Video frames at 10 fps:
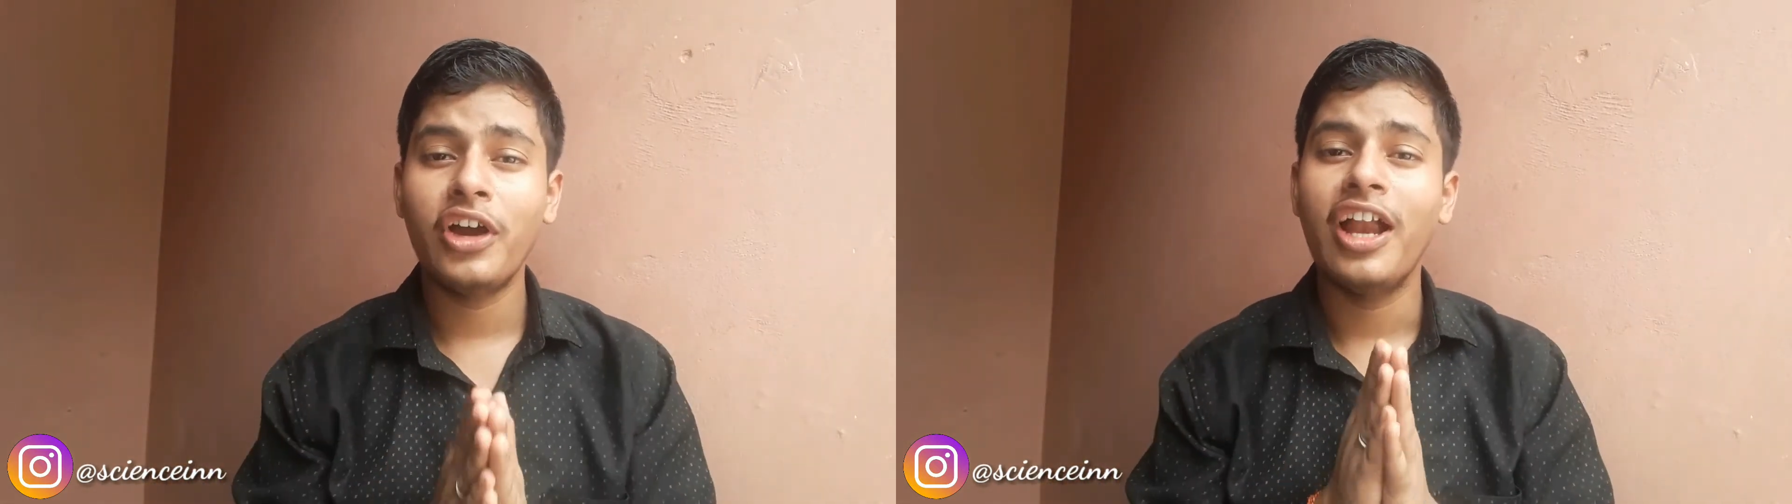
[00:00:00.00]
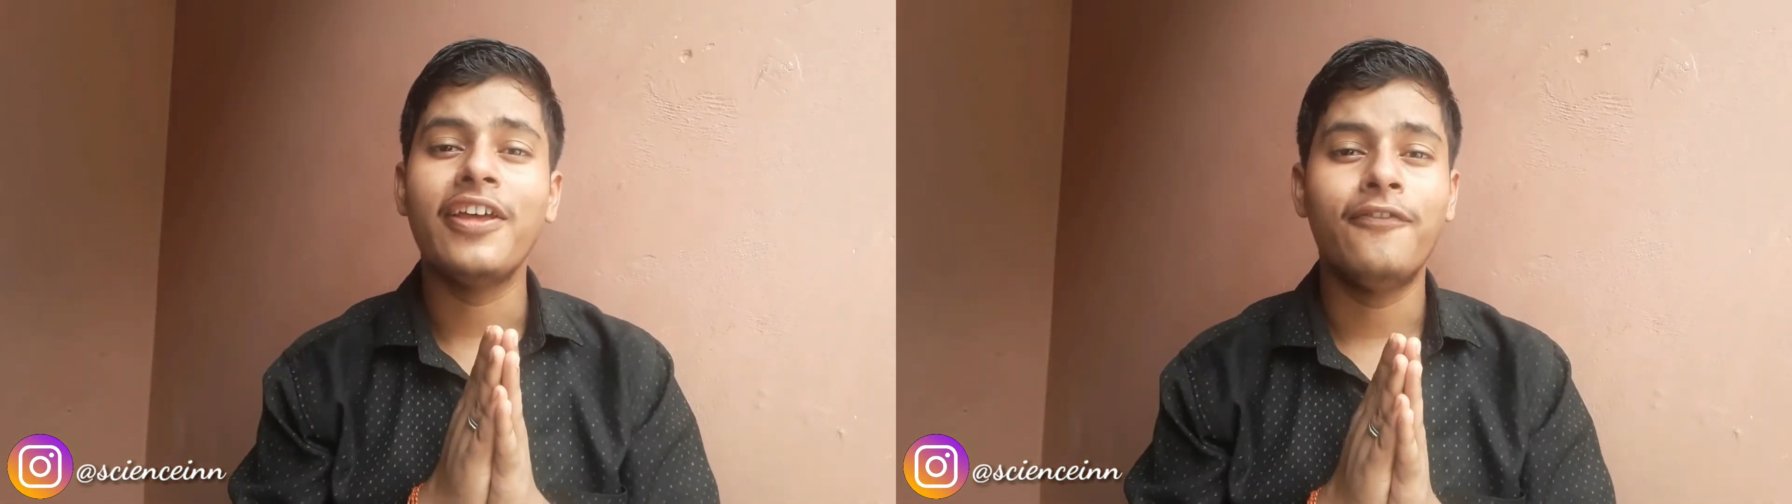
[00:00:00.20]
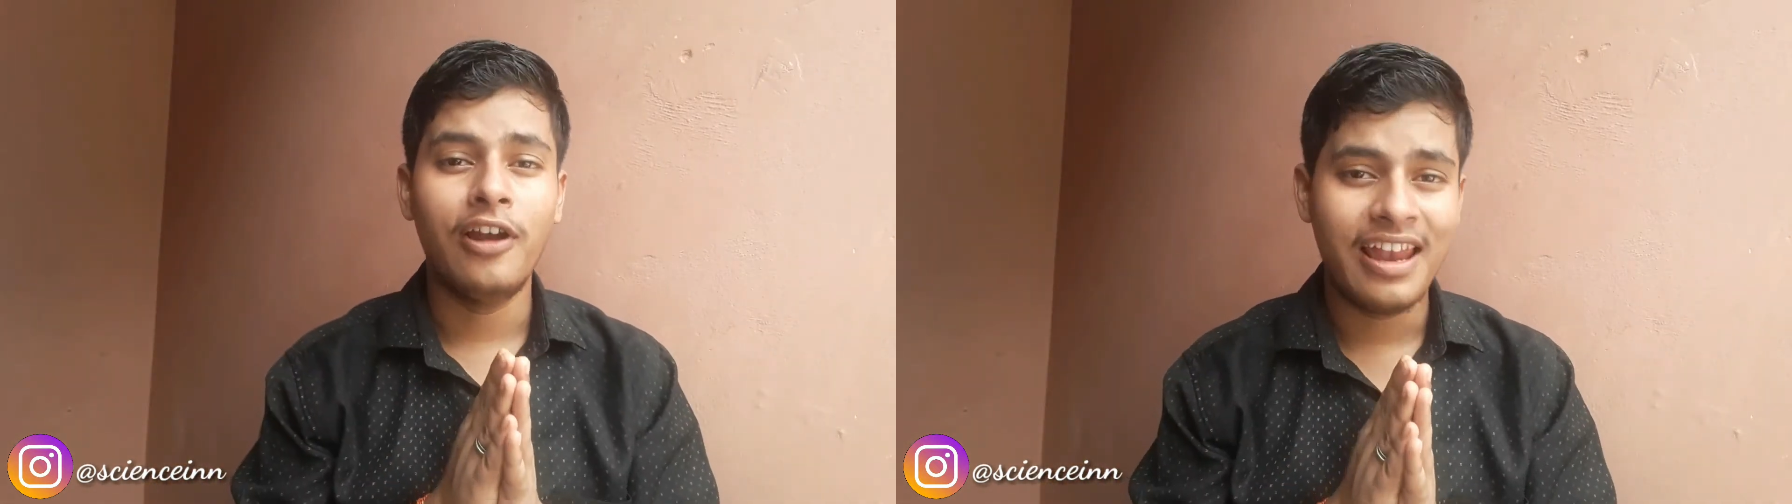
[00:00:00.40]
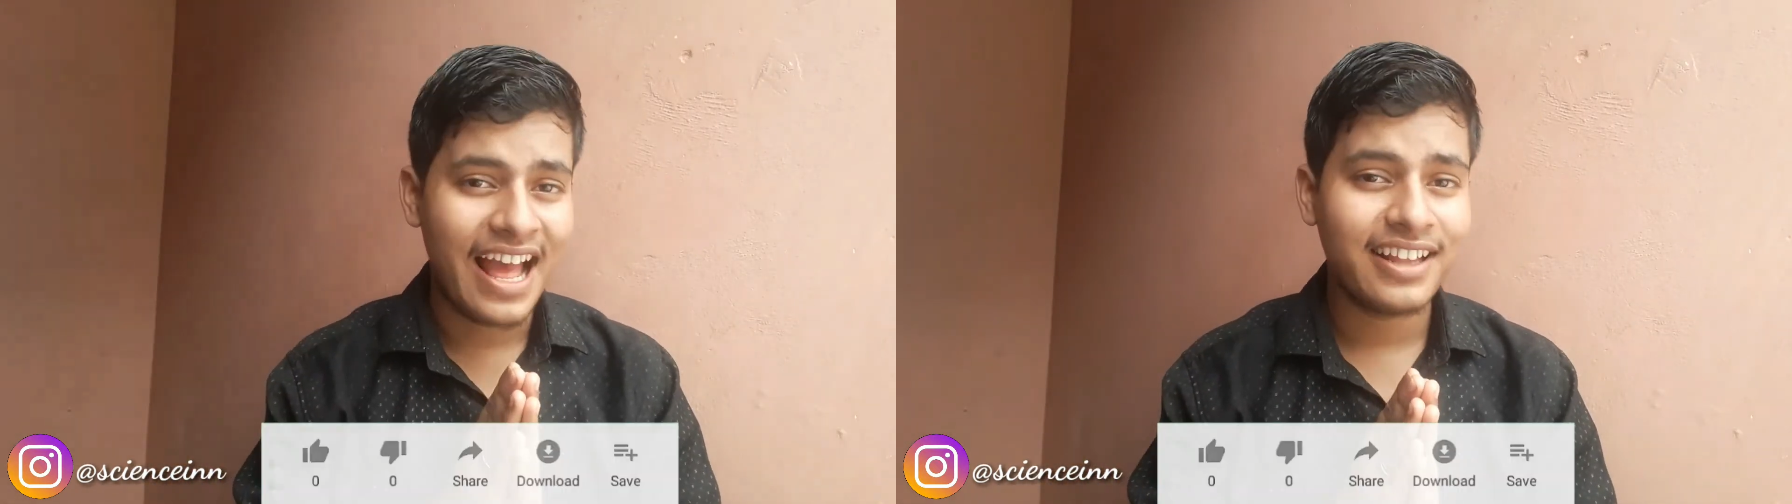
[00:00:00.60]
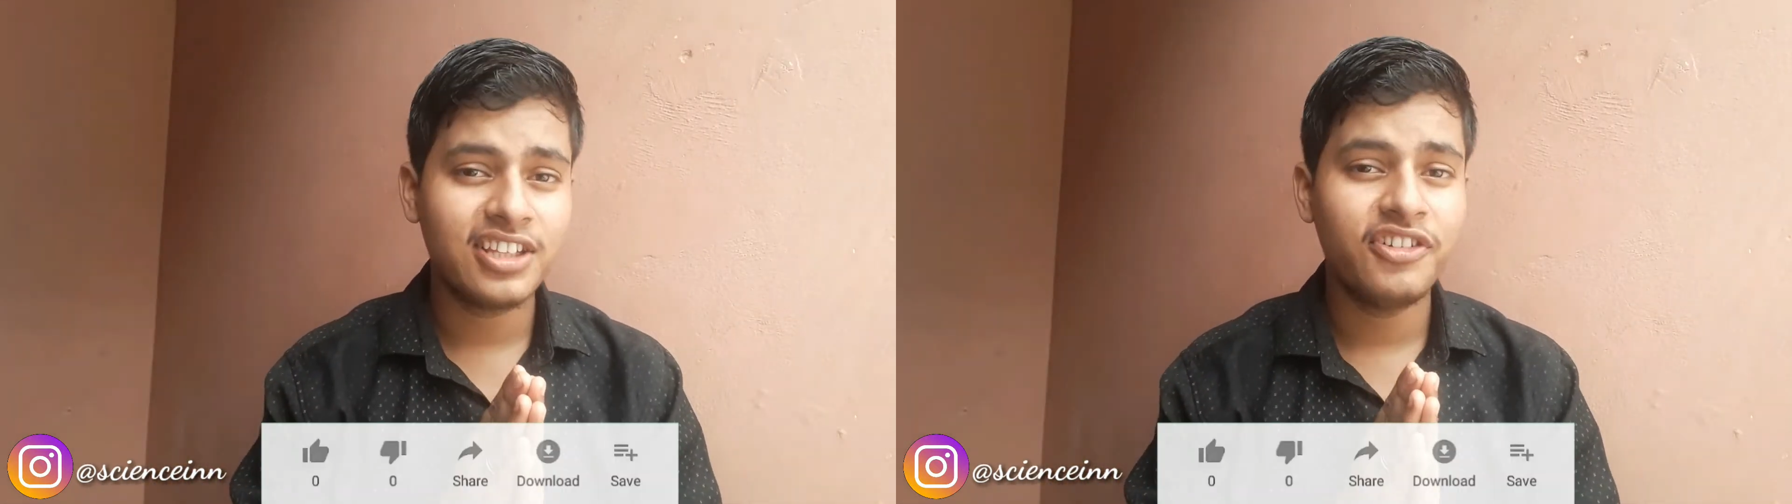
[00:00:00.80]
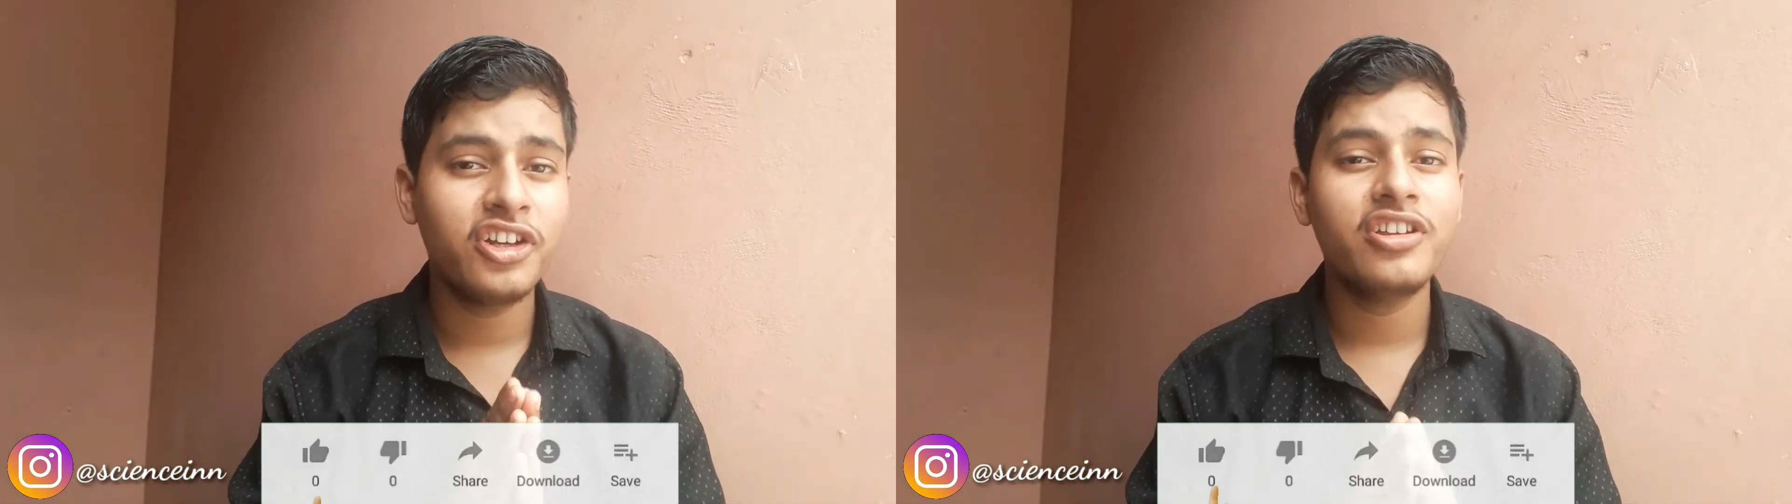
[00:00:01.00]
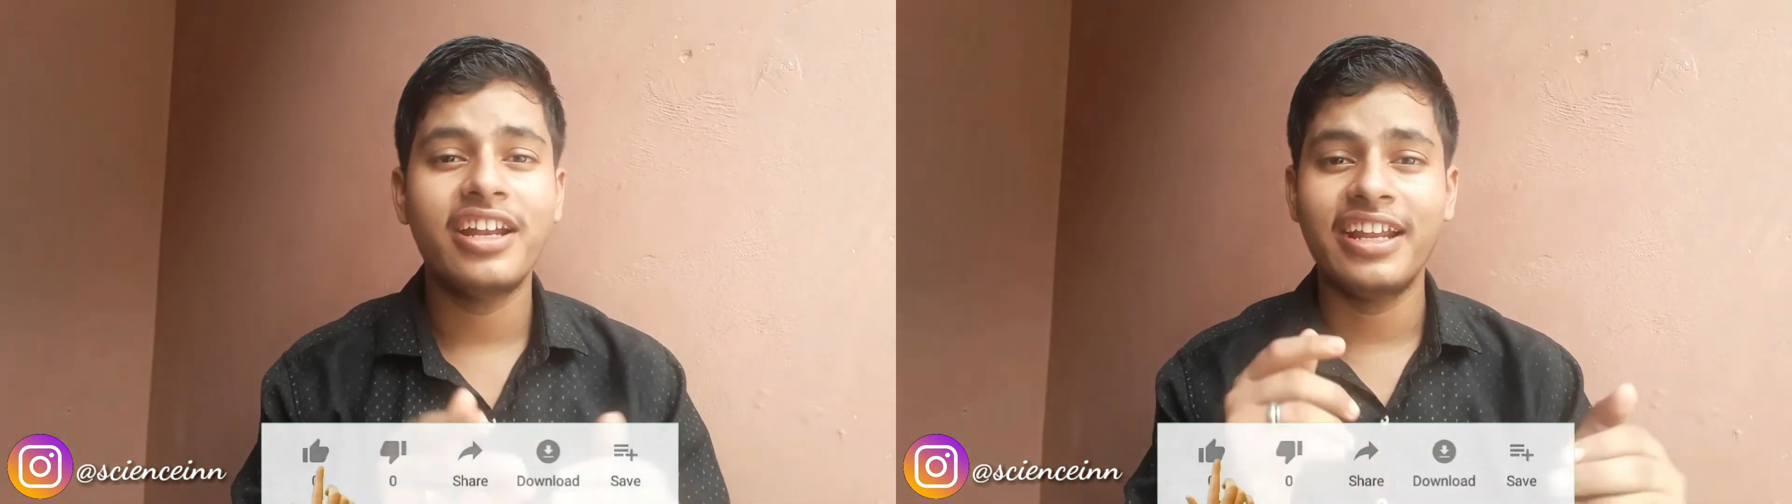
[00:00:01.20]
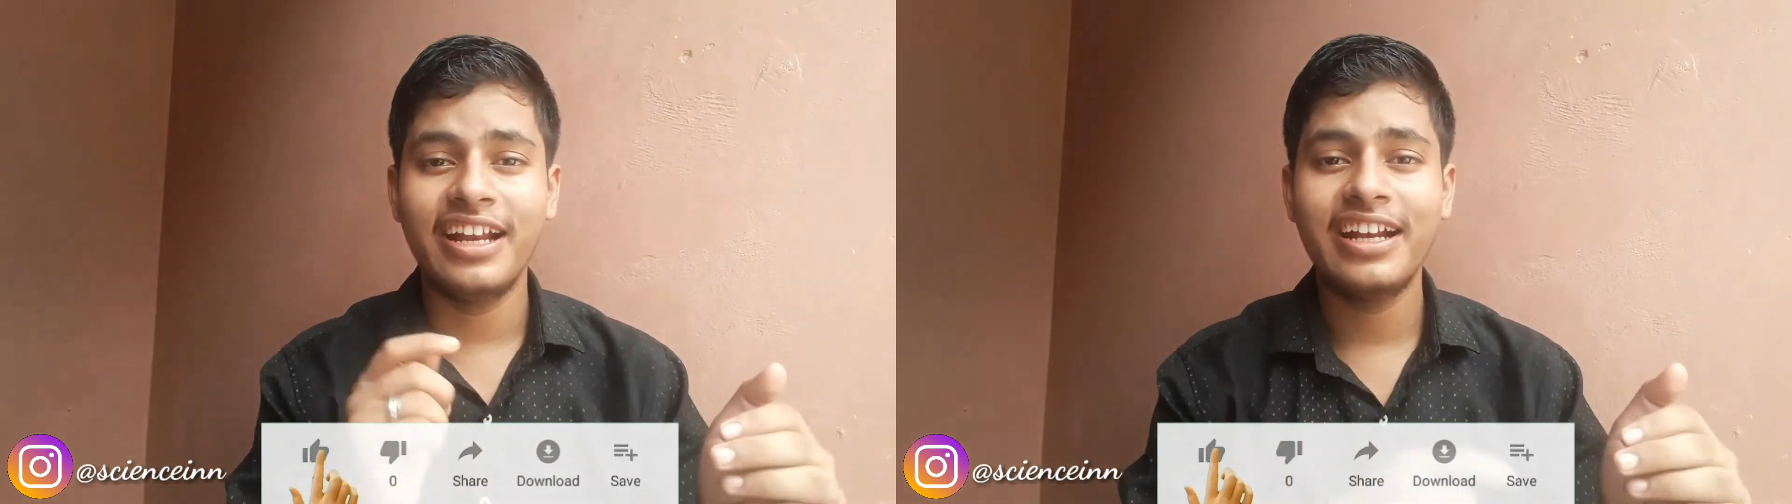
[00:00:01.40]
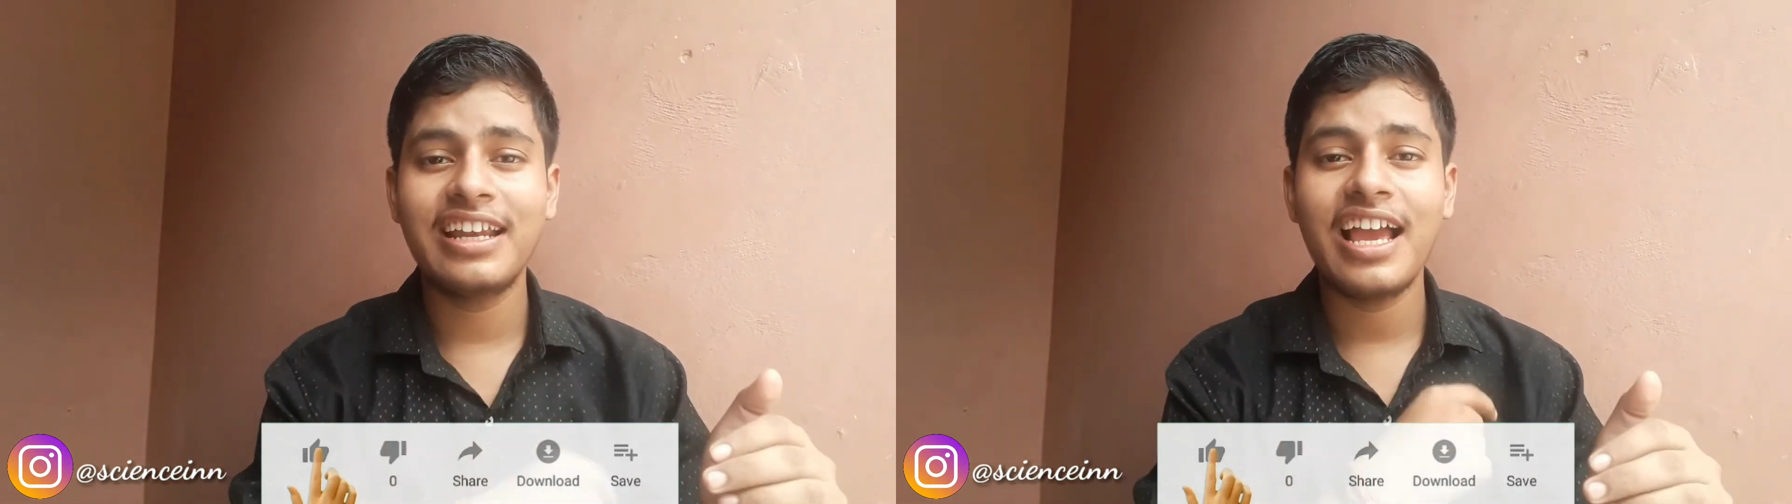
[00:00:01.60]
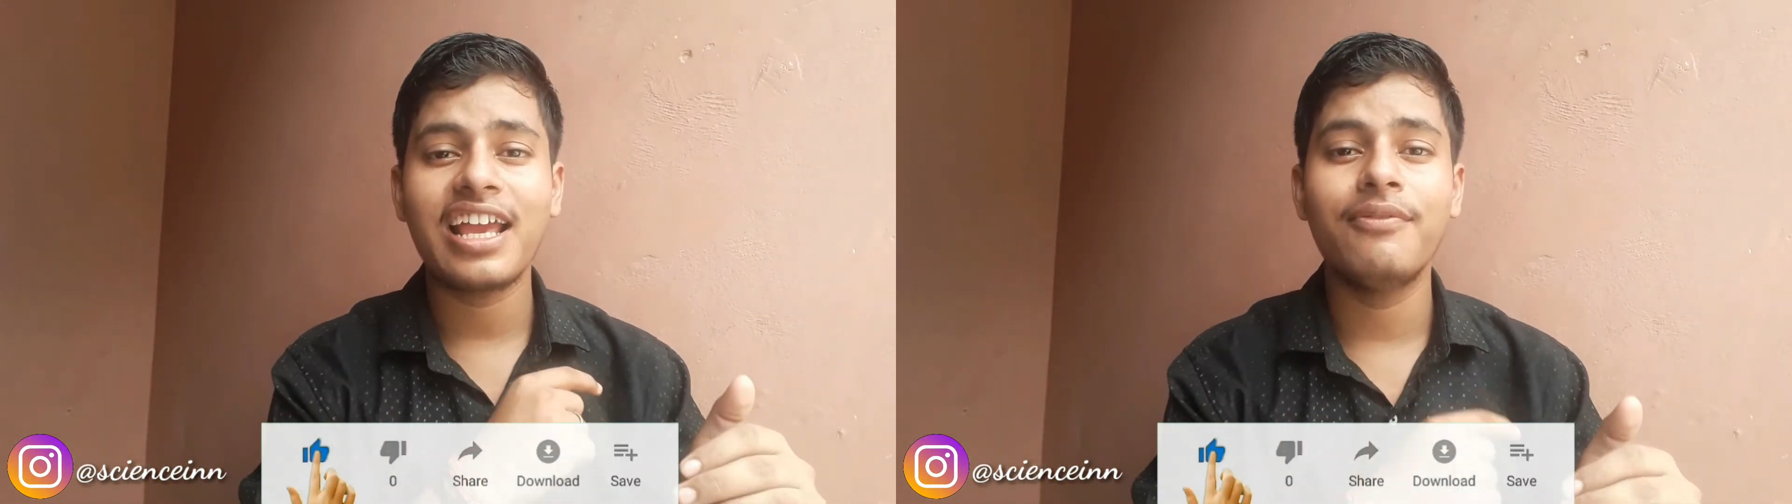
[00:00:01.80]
and if you like this video then hit like,